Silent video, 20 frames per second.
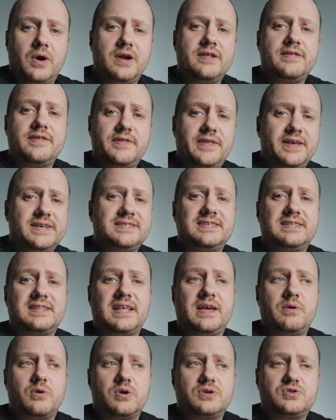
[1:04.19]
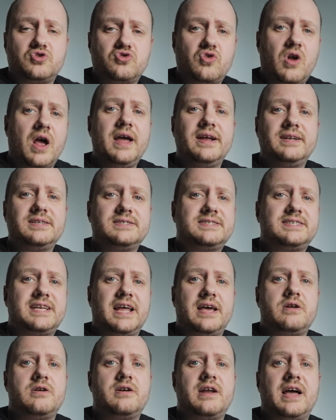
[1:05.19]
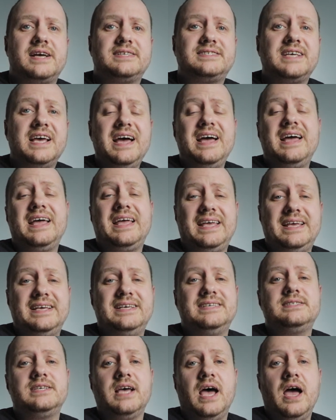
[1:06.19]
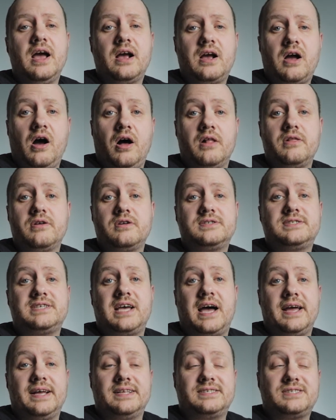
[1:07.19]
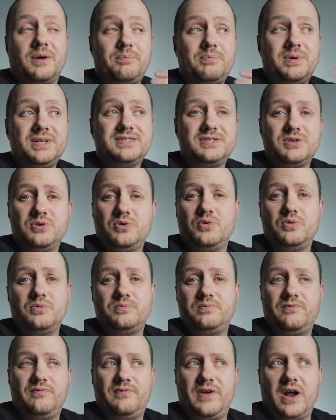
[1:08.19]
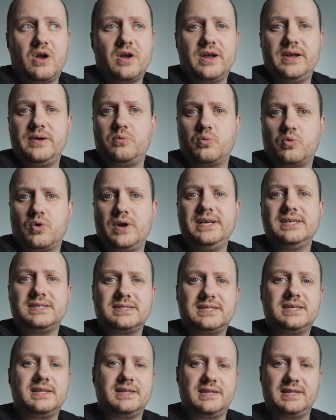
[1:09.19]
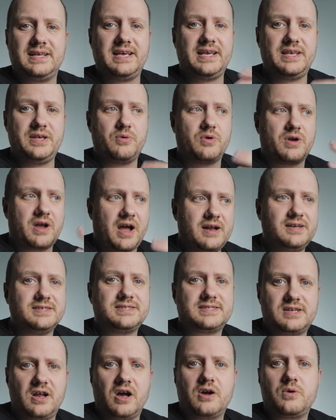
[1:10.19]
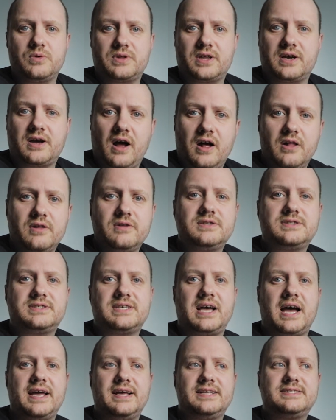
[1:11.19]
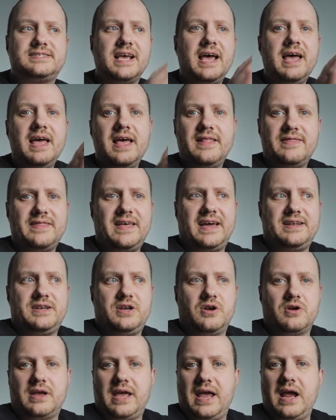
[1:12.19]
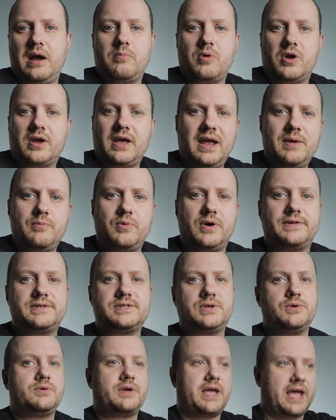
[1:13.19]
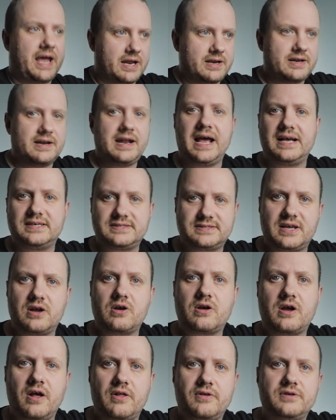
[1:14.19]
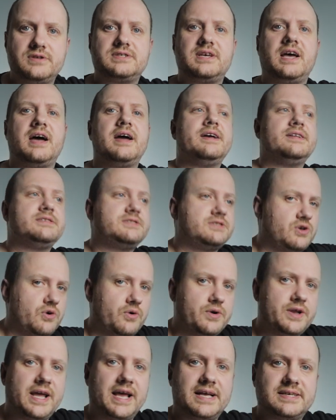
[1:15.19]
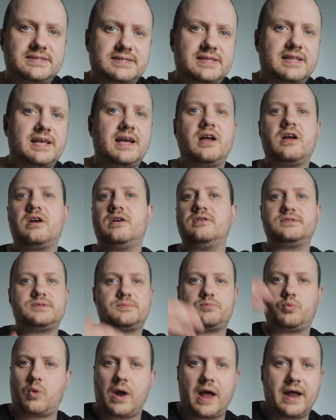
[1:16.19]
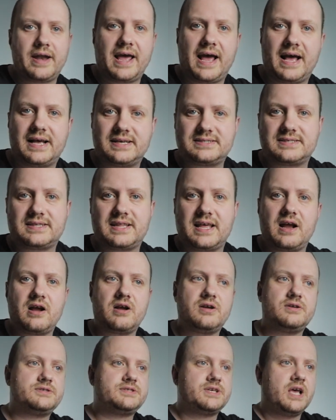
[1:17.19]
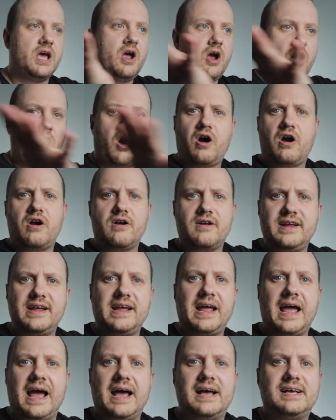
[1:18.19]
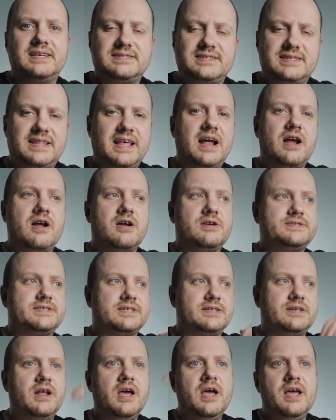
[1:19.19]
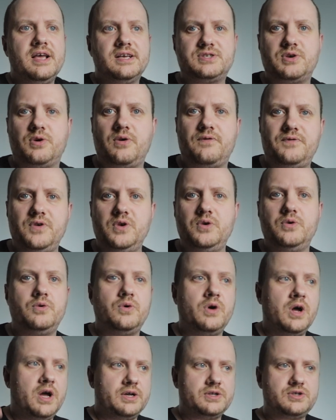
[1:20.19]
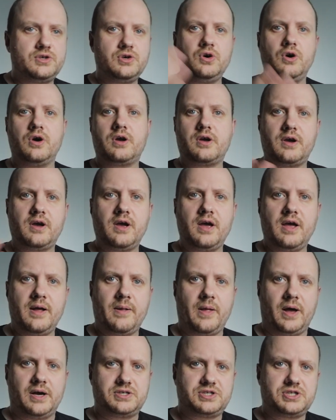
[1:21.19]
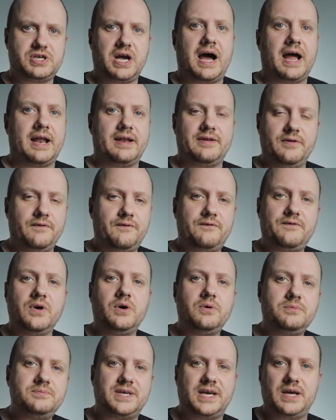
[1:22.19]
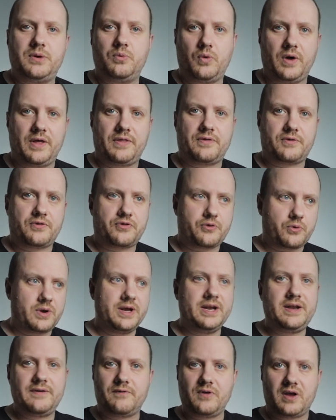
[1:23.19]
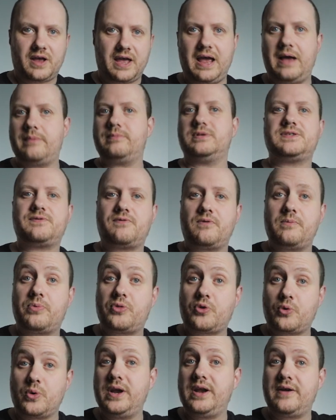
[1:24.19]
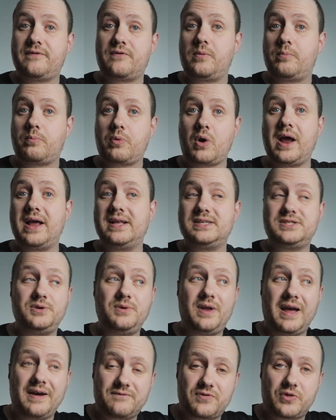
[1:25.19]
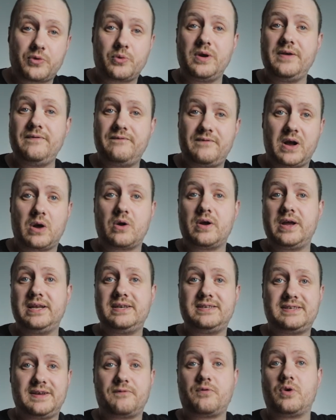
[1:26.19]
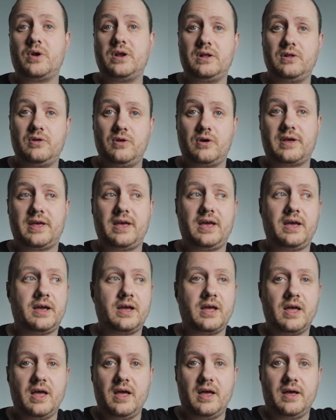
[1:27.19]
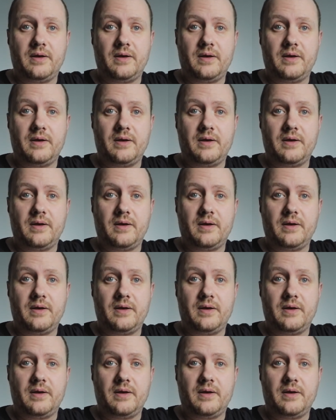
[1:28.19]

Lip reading: And one of the things that they were trying to standardize is color science. Up until very recently, you were kind of stuck with the color science that your camera came with. So Canon has their color science, Sony has theirs, Red has theirs, Arri has theirs. And so if you took a shot and you filmed it with three different cameras from three different brands, you'd have three very different looking